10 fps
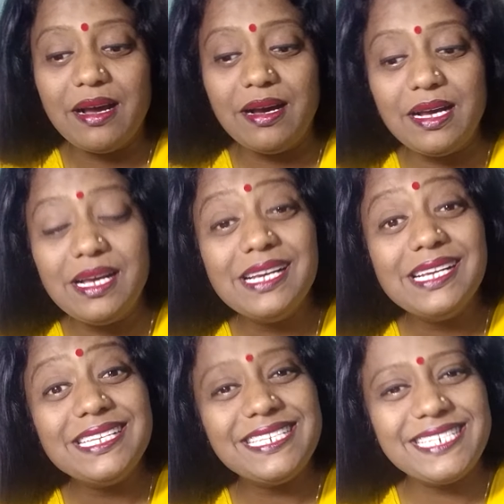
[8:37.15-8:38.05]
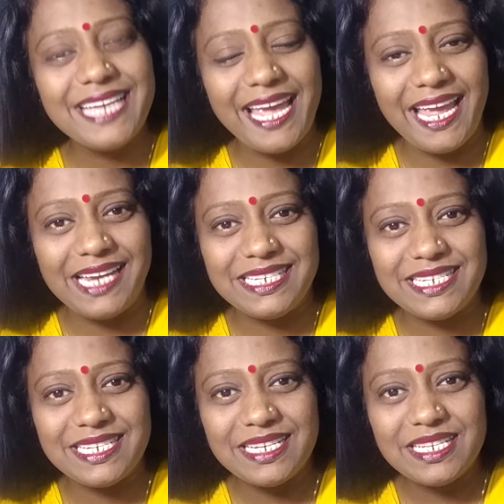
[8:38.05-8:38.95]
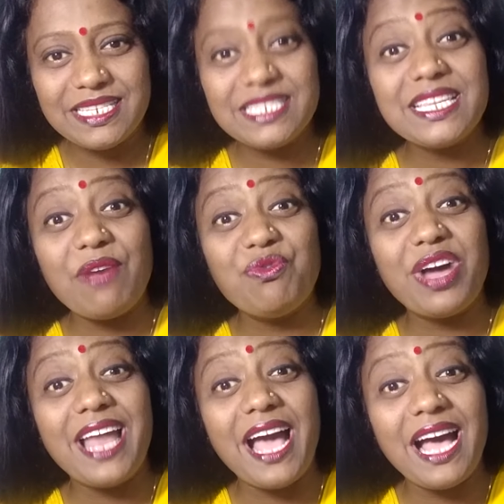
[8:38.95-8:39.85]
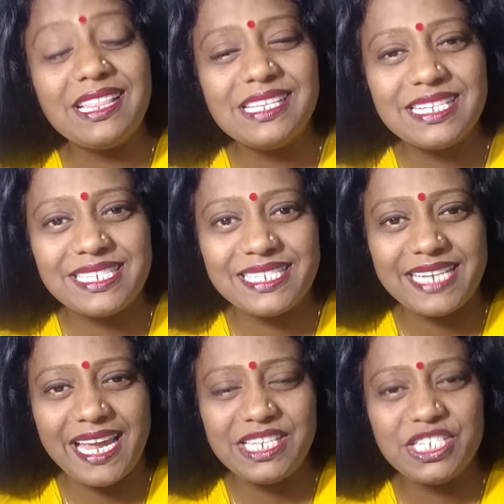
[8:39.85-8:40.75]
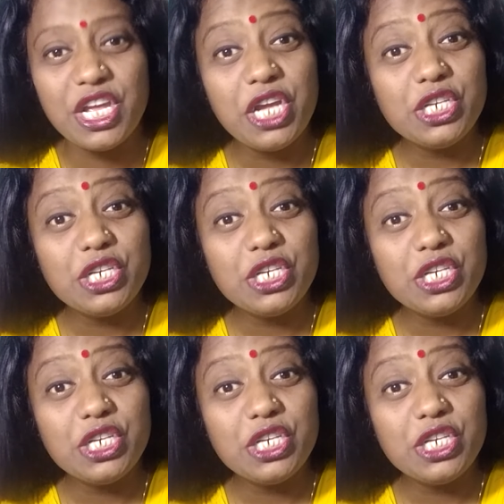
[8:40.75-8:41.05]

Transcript: a tent, someone other's tent,